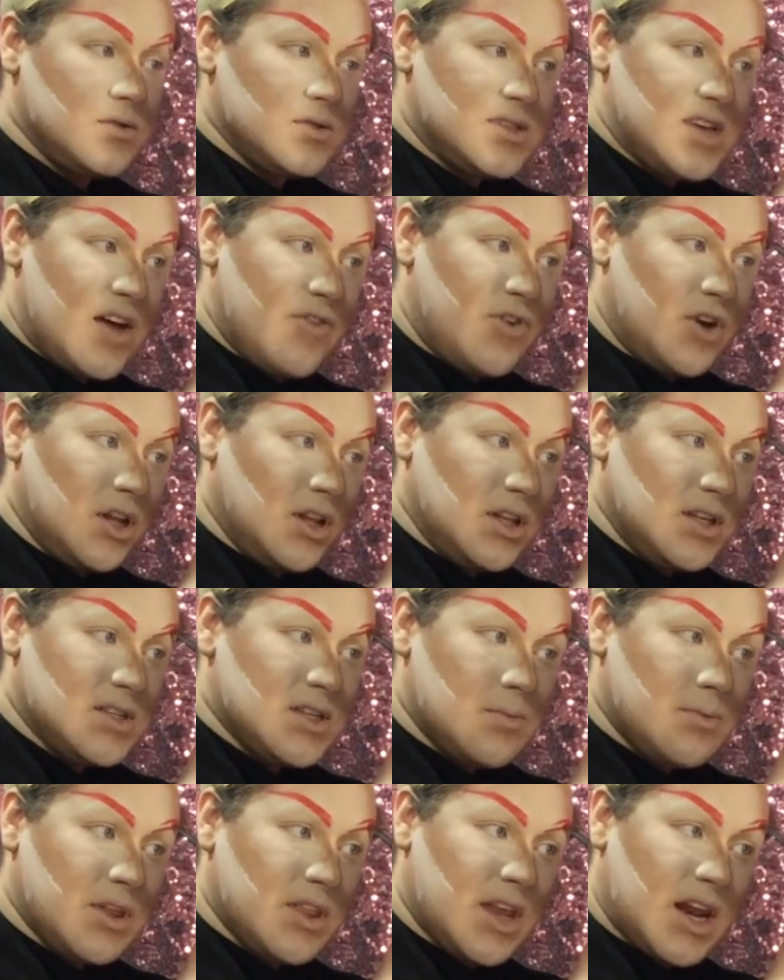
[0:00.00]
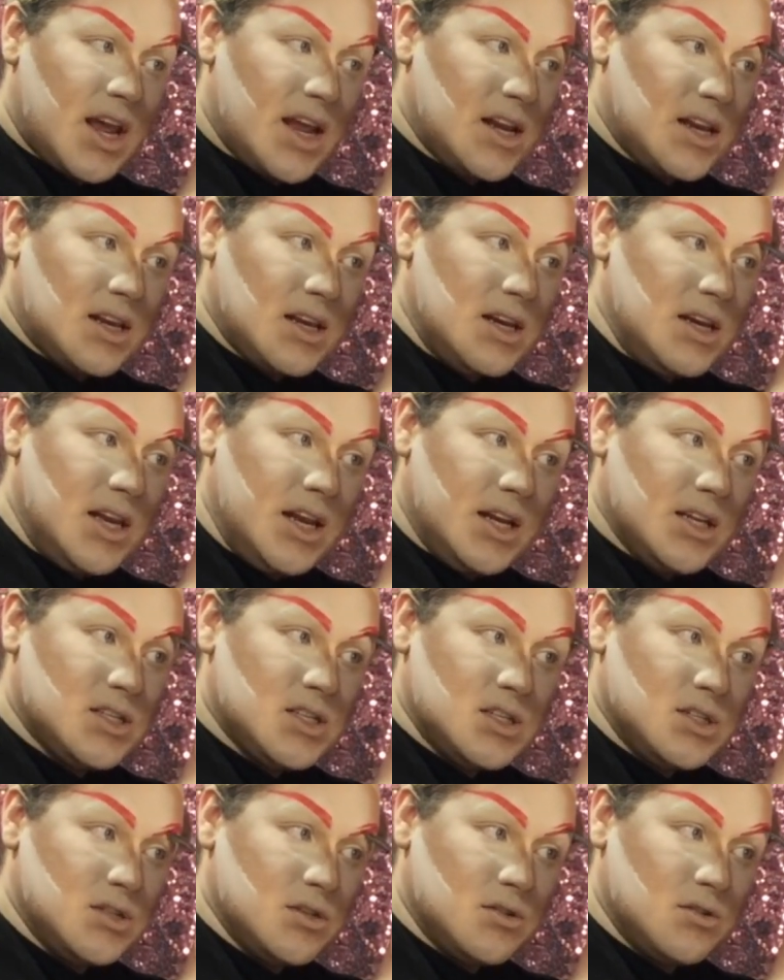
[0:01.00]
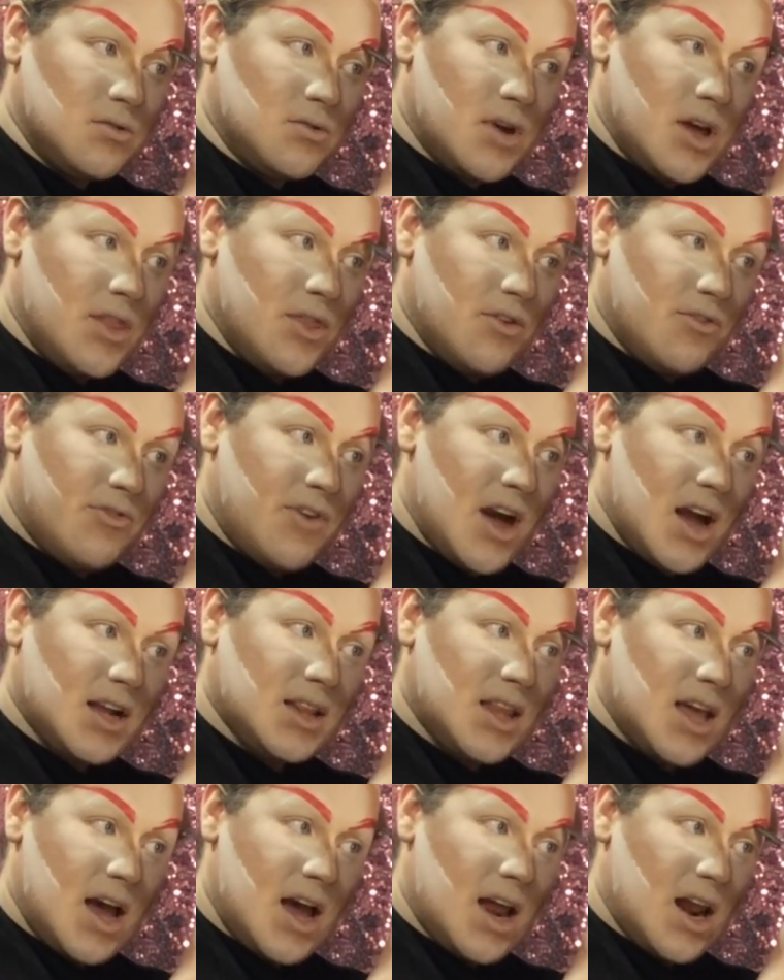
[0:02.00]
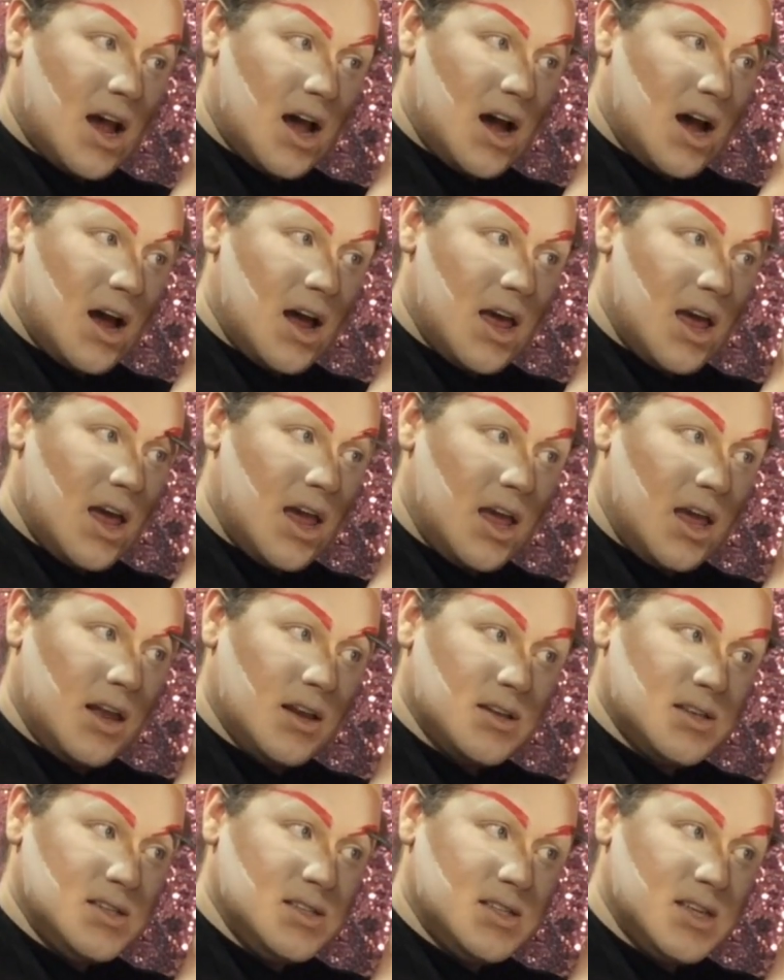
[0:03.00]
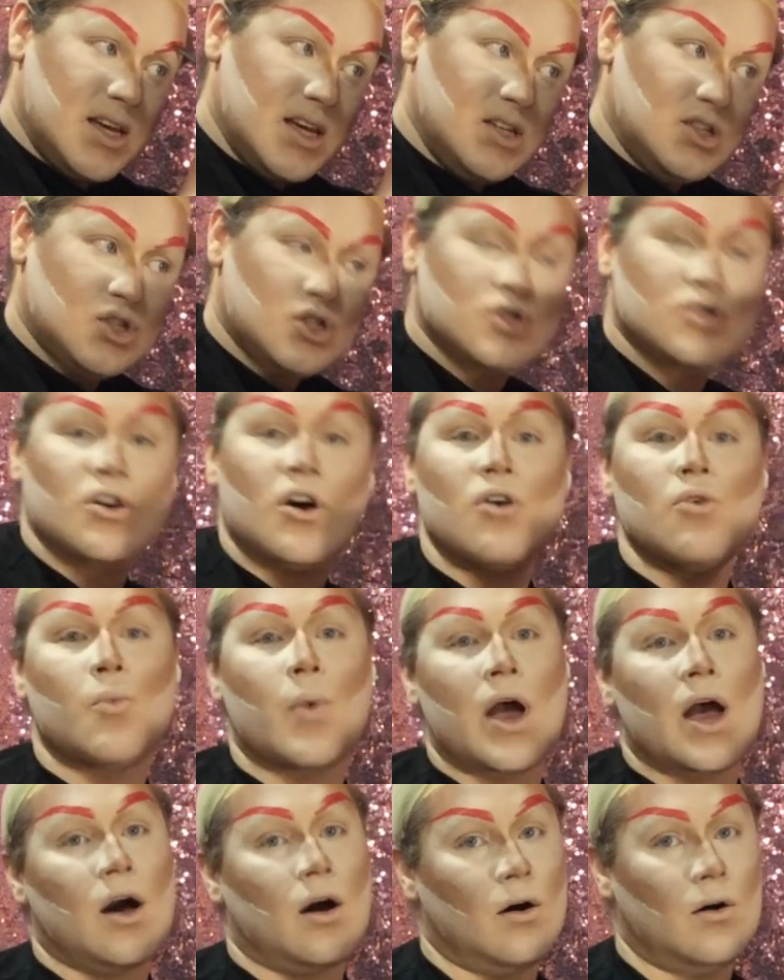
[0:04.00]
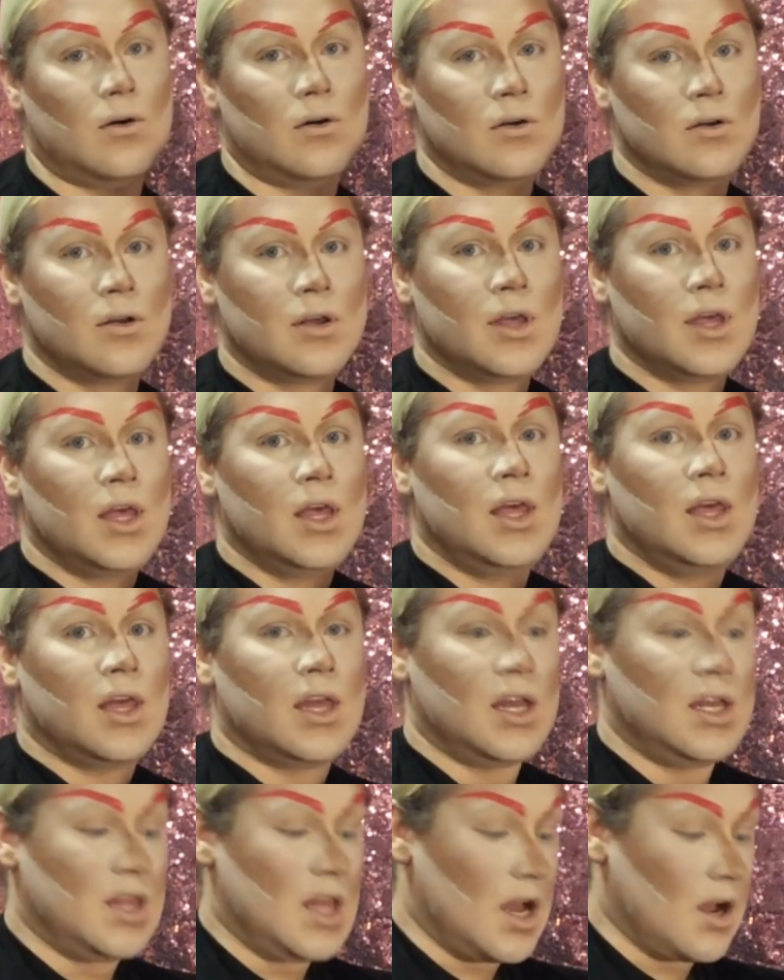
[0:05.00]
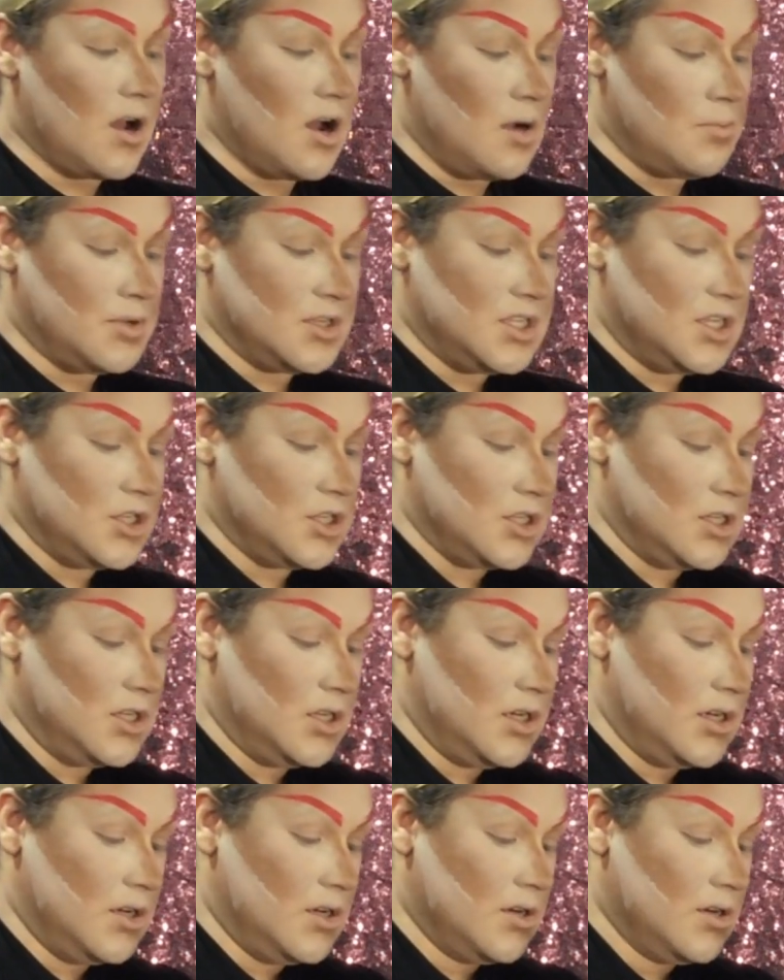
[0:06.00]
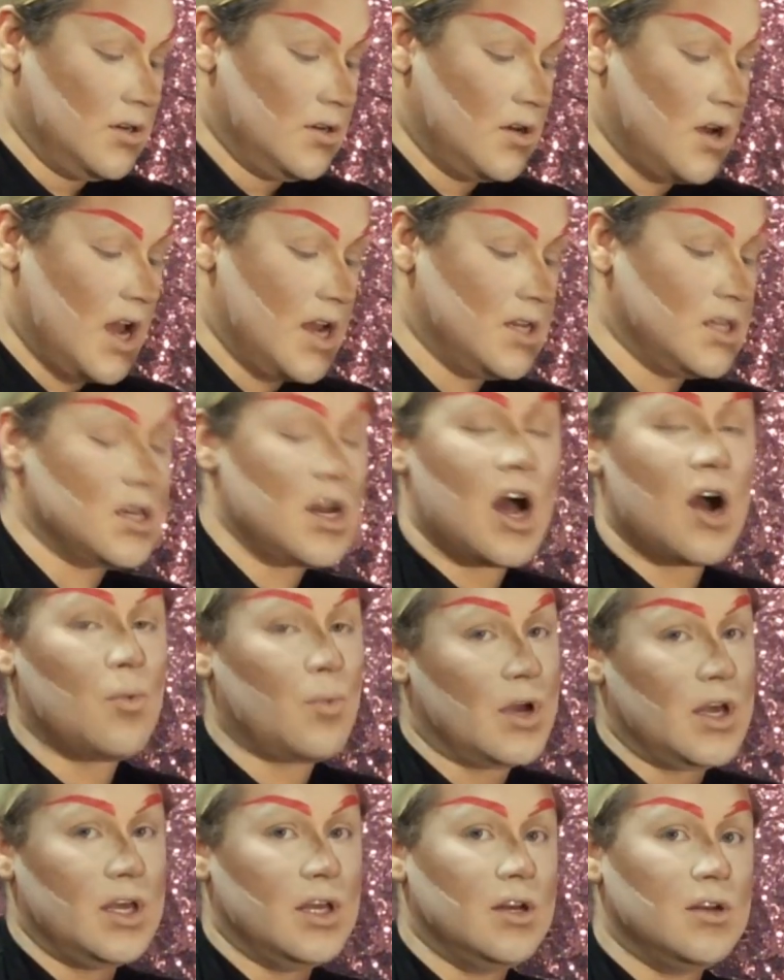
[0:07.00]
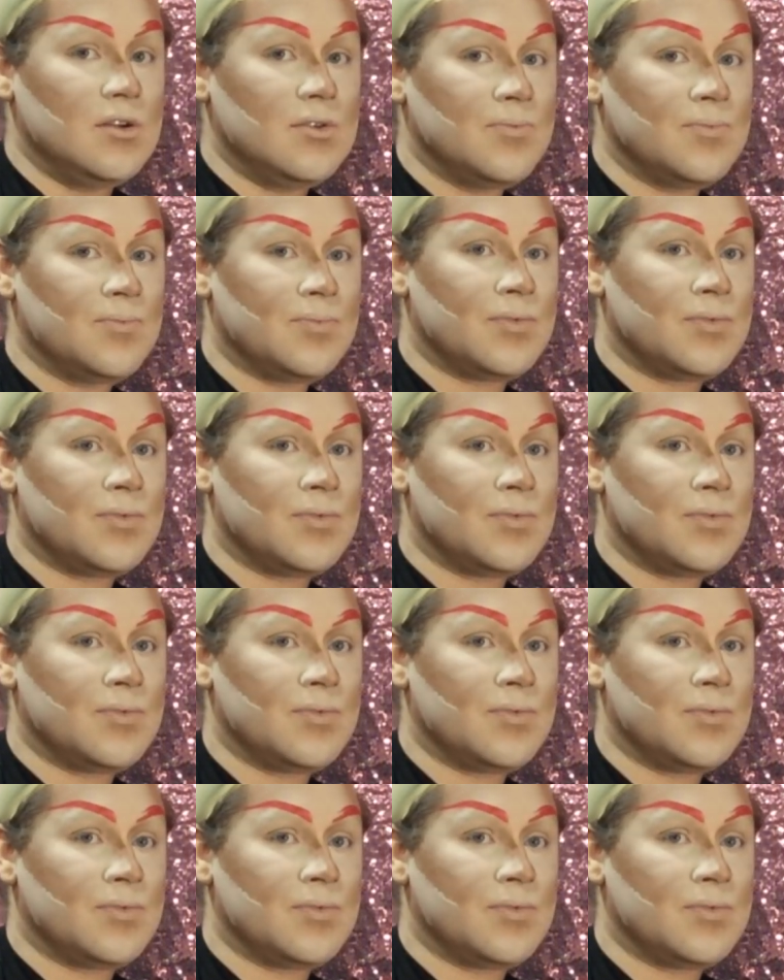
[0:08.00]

Definitely something that I needed to do, and the fact that I did so well in that competition. I did not win.